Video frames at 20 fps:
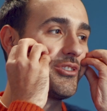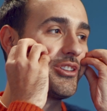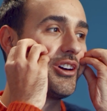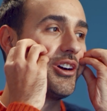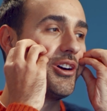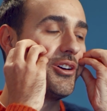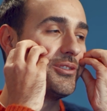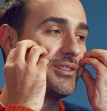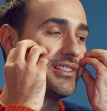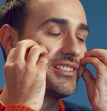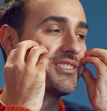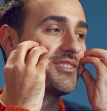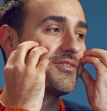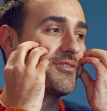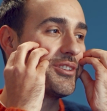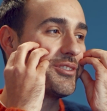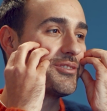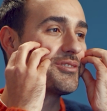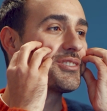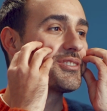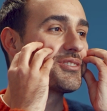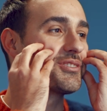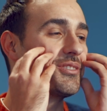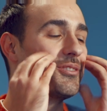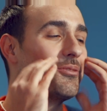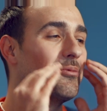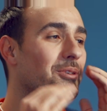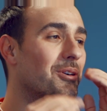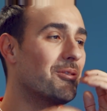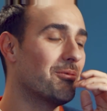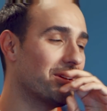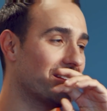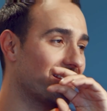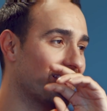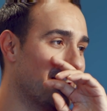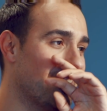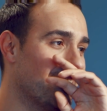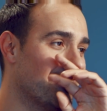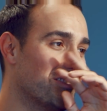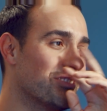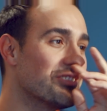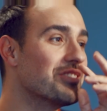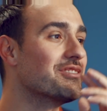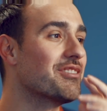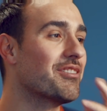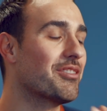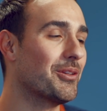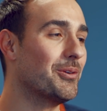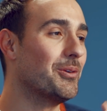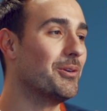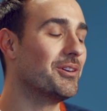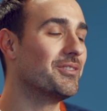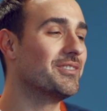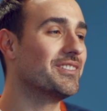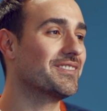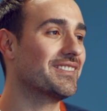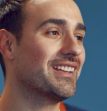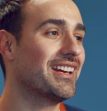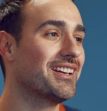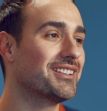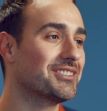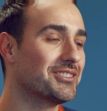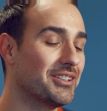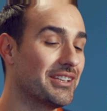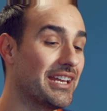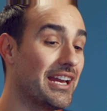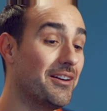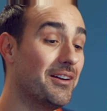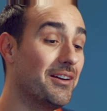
for the whole interview, just at what went down and just the thought of if that had gone